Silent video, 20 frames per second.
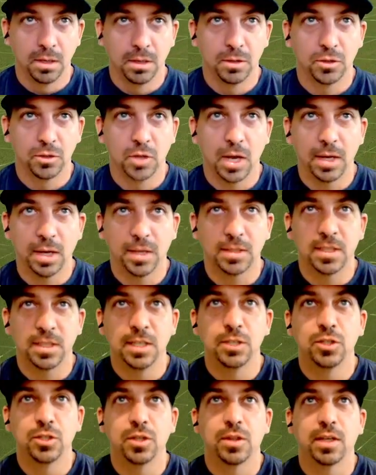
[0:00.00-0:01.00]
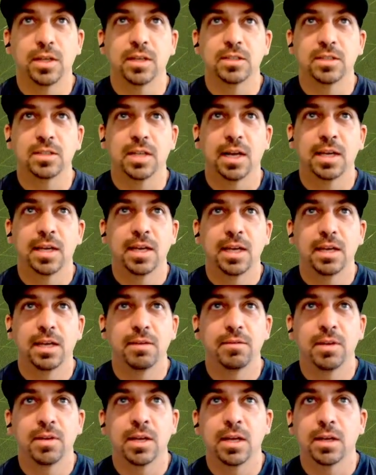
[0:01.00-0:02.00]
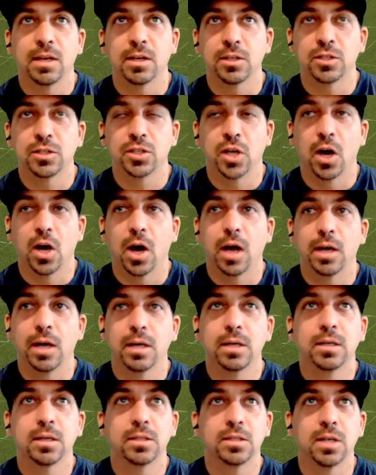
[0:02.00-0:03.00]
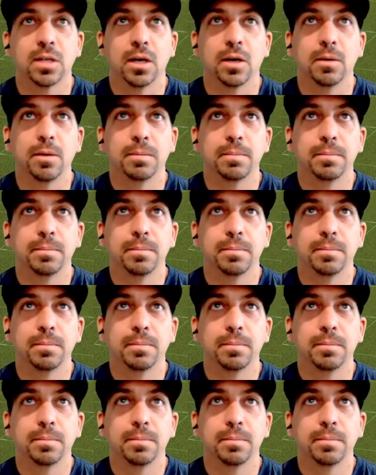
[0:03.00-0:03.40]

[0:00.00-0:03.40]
Trying to teach you things, and I can't even hit a shot. So,